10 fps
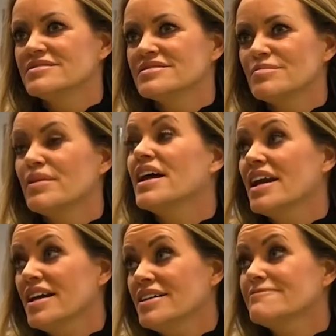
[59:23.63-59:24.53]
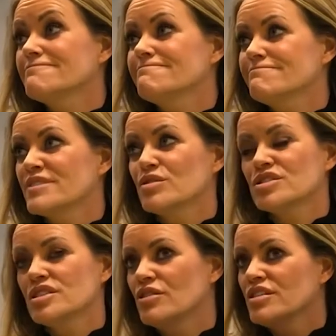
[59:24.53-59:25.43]
Banana, That was
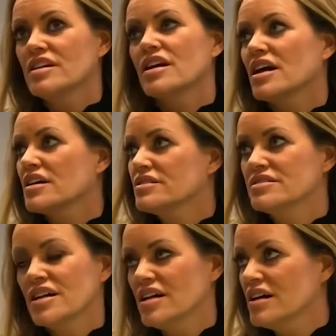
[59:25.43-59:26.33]
the only thing I could.